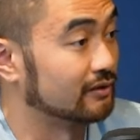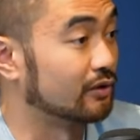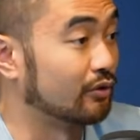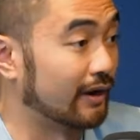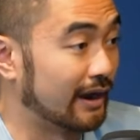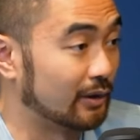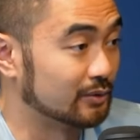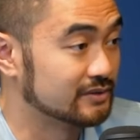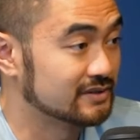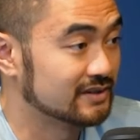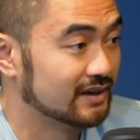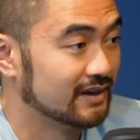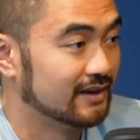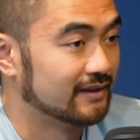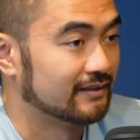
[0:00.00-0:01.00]
the ground
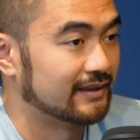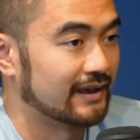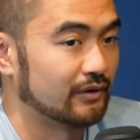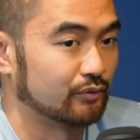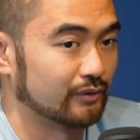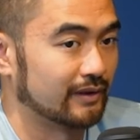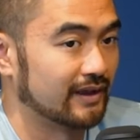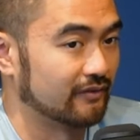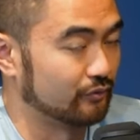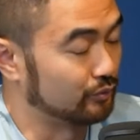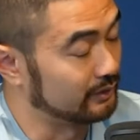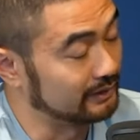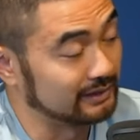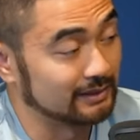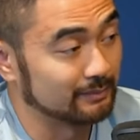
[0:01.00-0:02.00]
that have
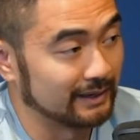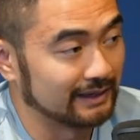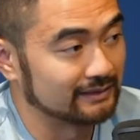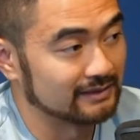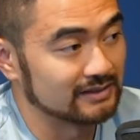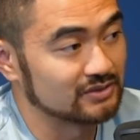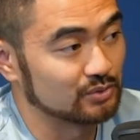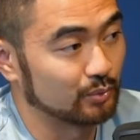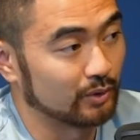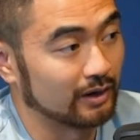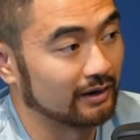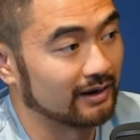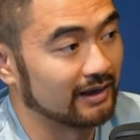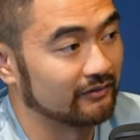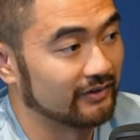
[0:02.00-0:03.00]
really made this
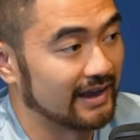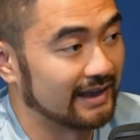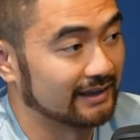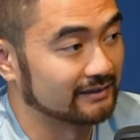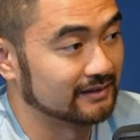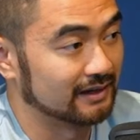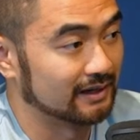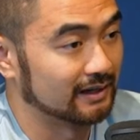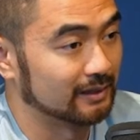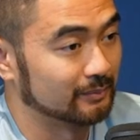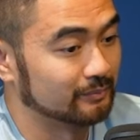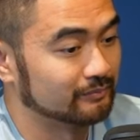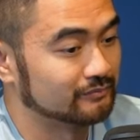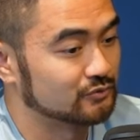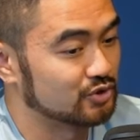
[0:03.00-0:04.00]
work. I've had
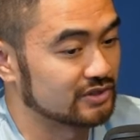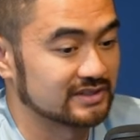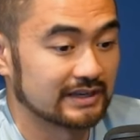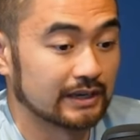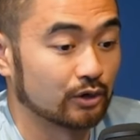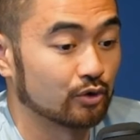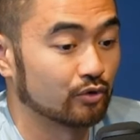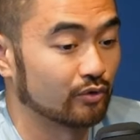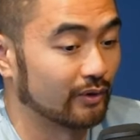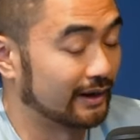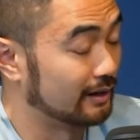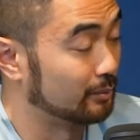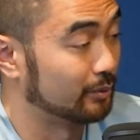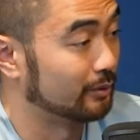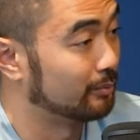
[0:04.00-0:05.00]
just
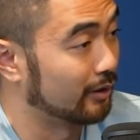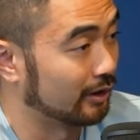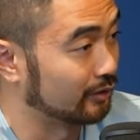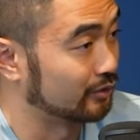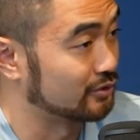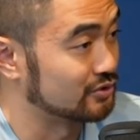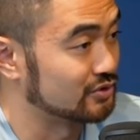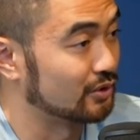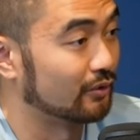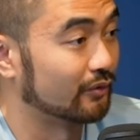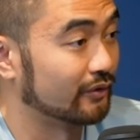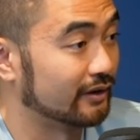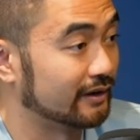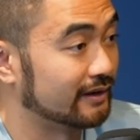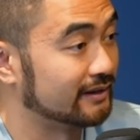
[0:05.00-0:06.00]
incredible partners
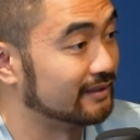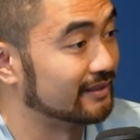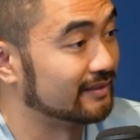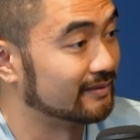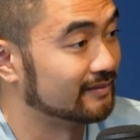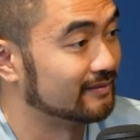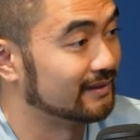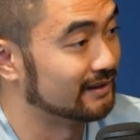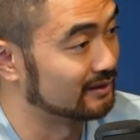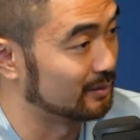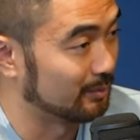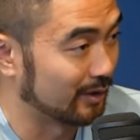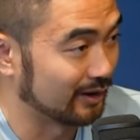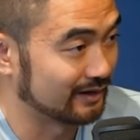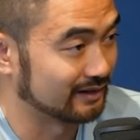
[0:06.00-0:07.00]
over in the
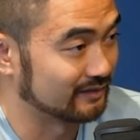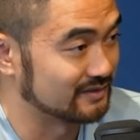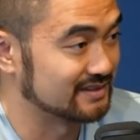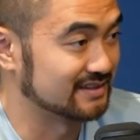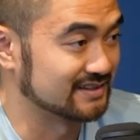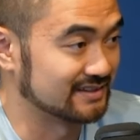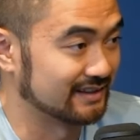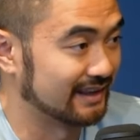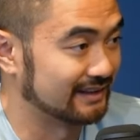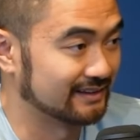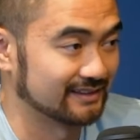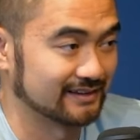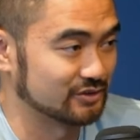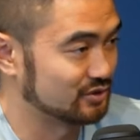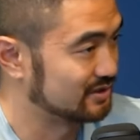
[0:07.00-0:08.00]
market of Cincinnati
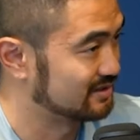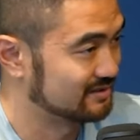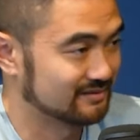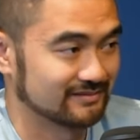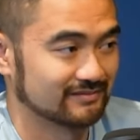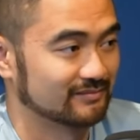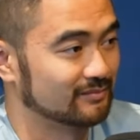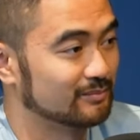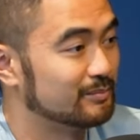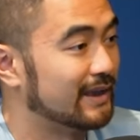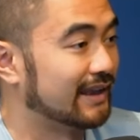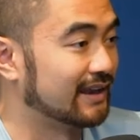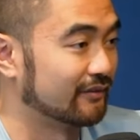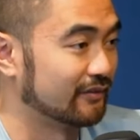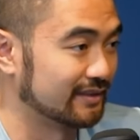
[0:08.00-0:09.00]
that just
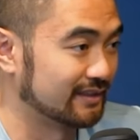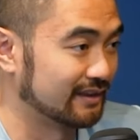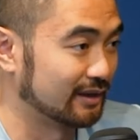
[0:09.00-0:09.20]
make everything